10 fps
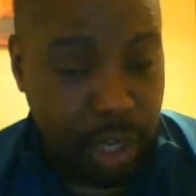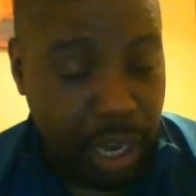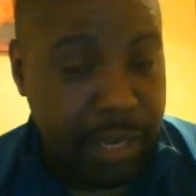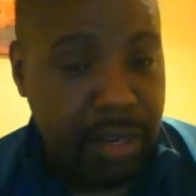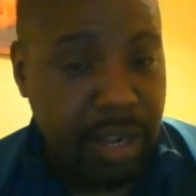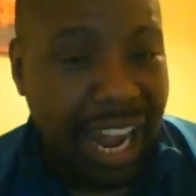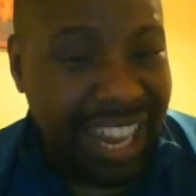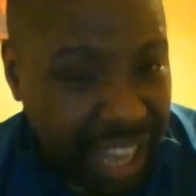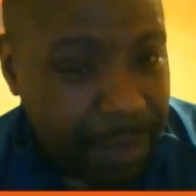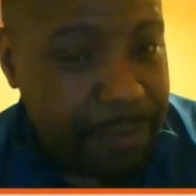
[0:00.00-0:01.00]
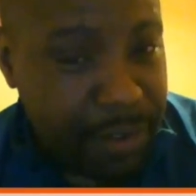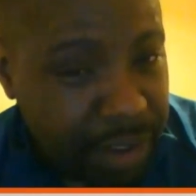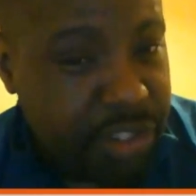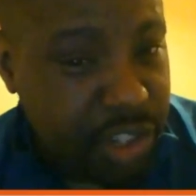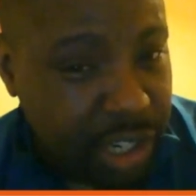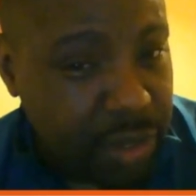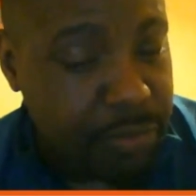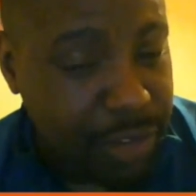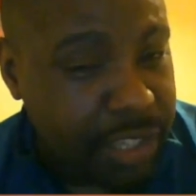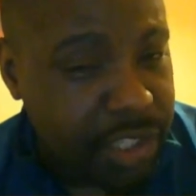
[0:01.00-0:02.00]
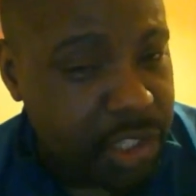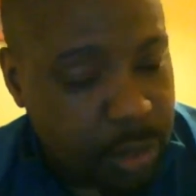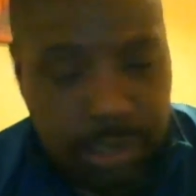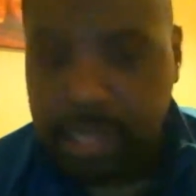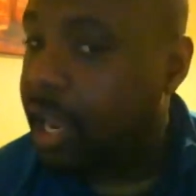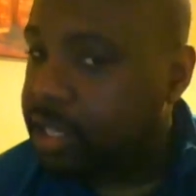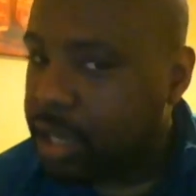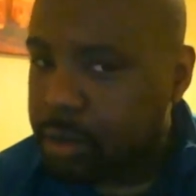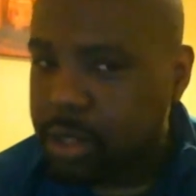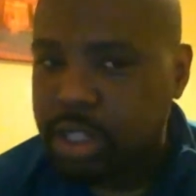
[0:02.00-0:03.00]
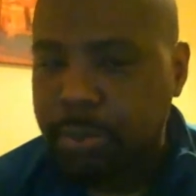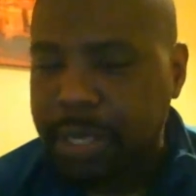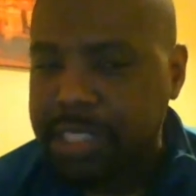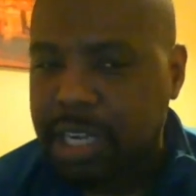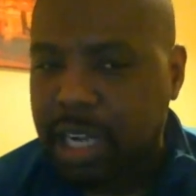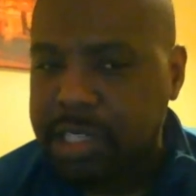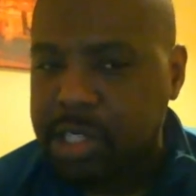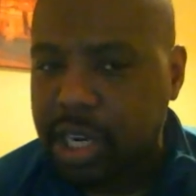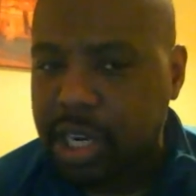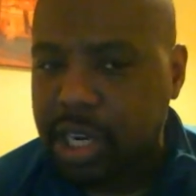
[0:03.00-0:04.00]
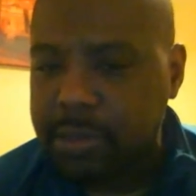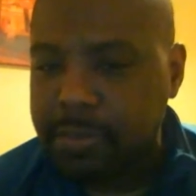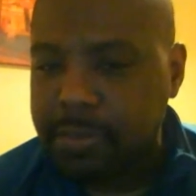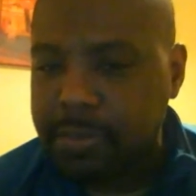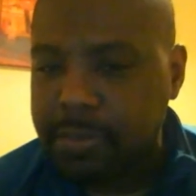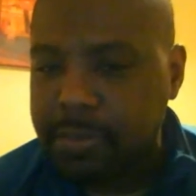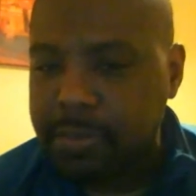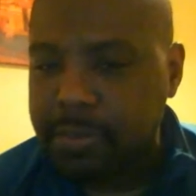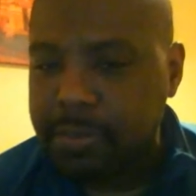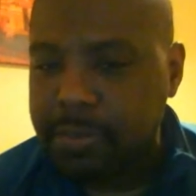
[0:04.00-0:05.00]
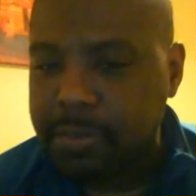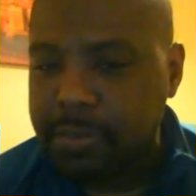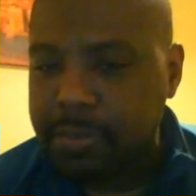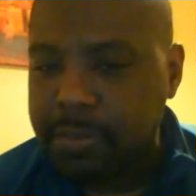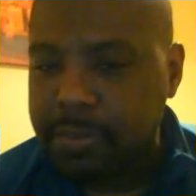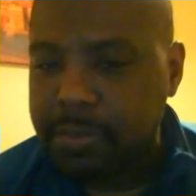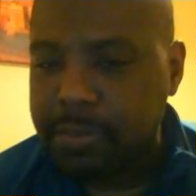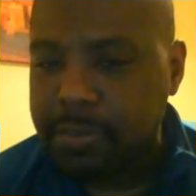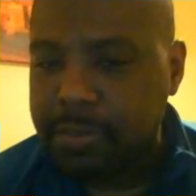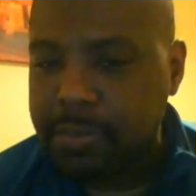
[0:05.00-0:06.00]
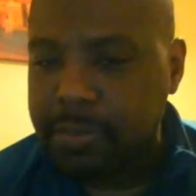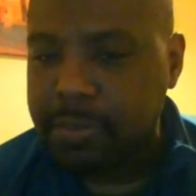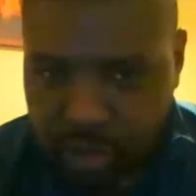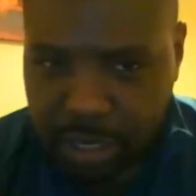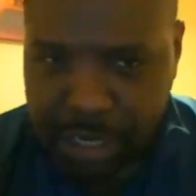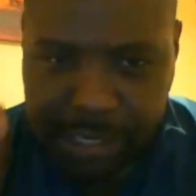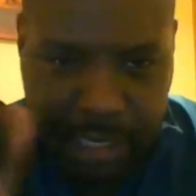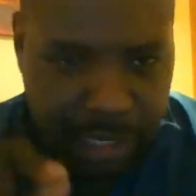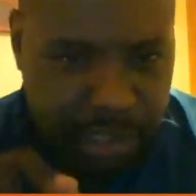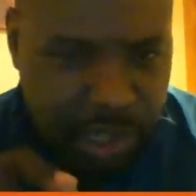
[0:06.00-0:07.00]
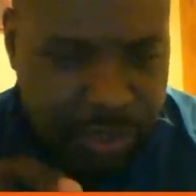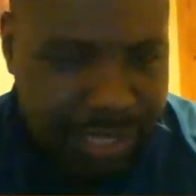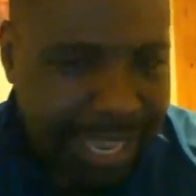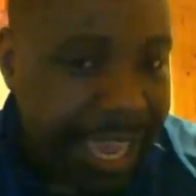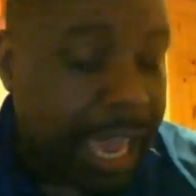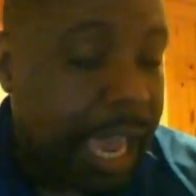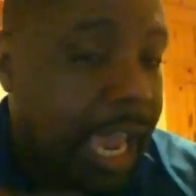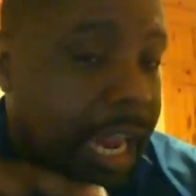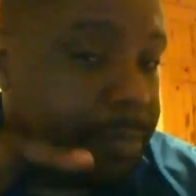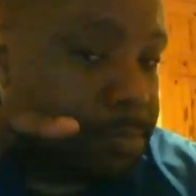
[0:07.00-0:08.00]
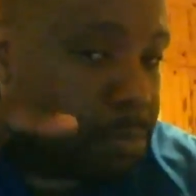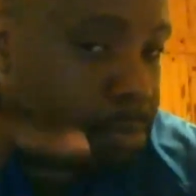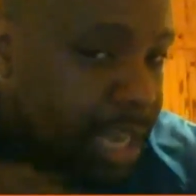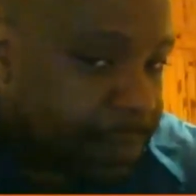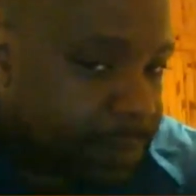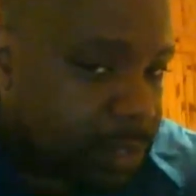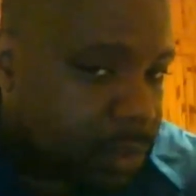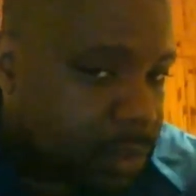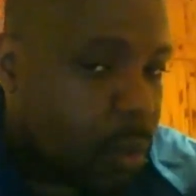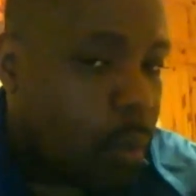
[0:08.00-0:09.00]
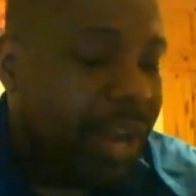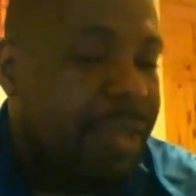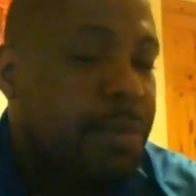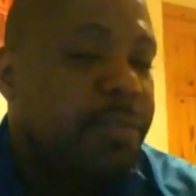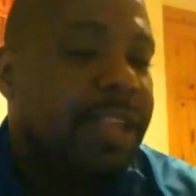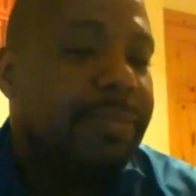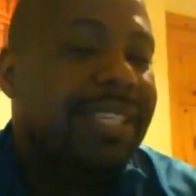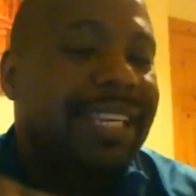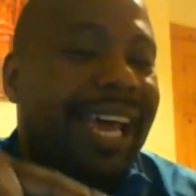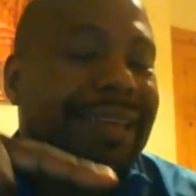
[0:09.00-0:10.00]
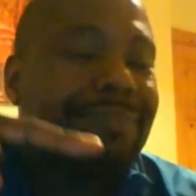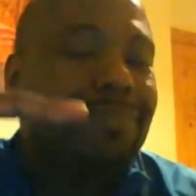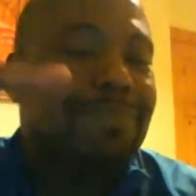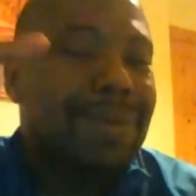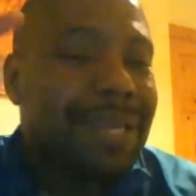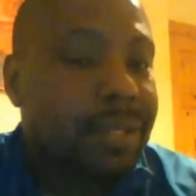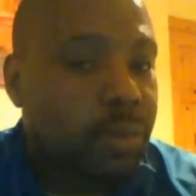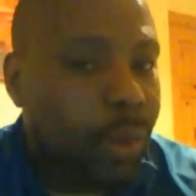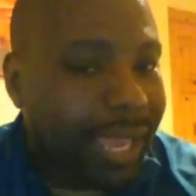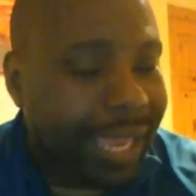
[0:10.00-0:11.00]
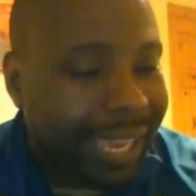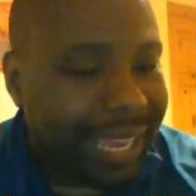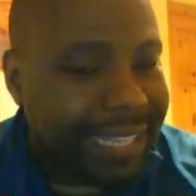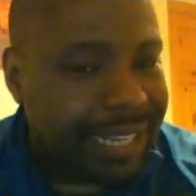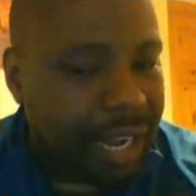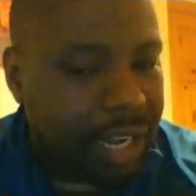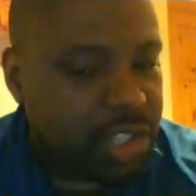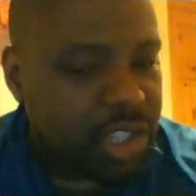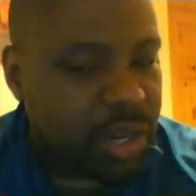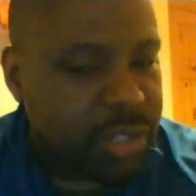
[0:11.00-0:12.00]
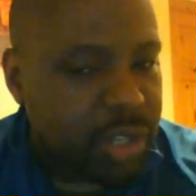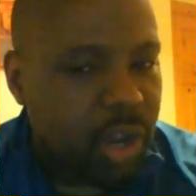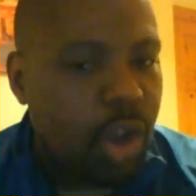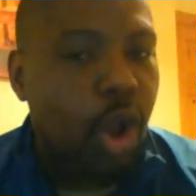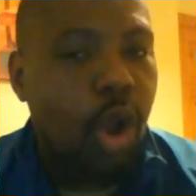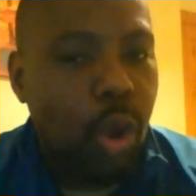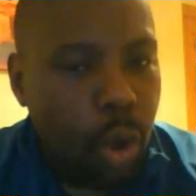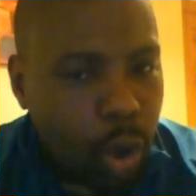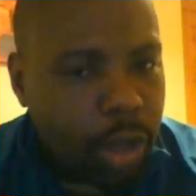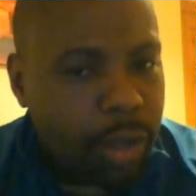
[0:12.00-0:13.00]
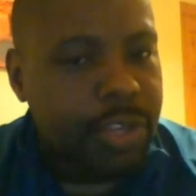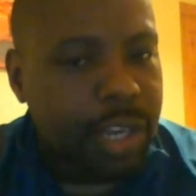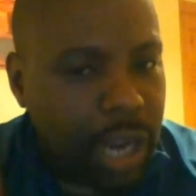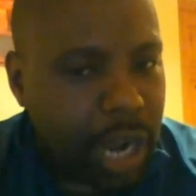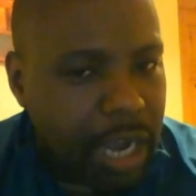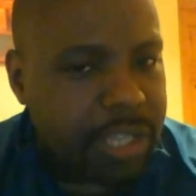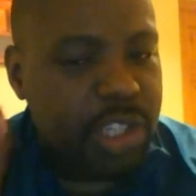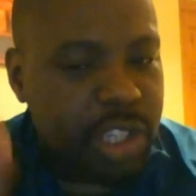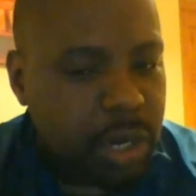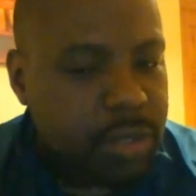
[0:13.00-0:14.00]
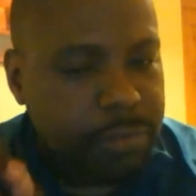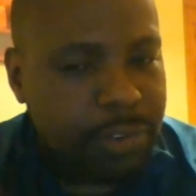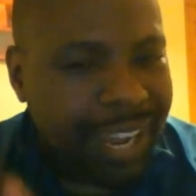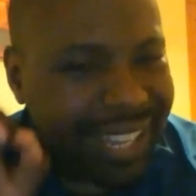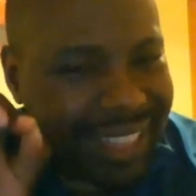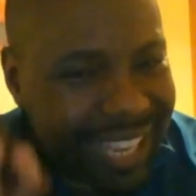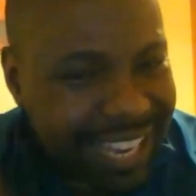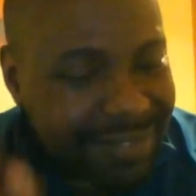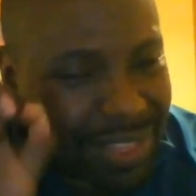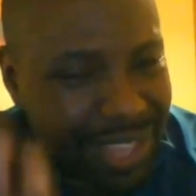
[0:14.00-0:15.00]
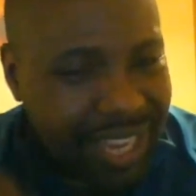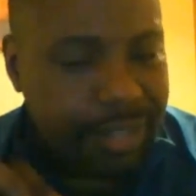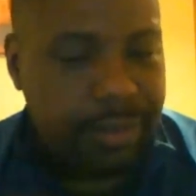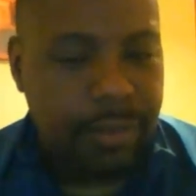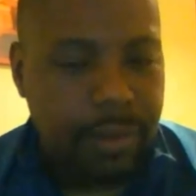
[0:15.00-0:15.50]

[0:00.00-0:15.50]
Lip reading: right? If you're getting a life and death struggle with Carson Jones, and no disrespect to Carson Jones, life and death struggle with Carson Jones, and even when he moved up to light middleweight against Carson Jones, look at the Carson Jones fight. Even then,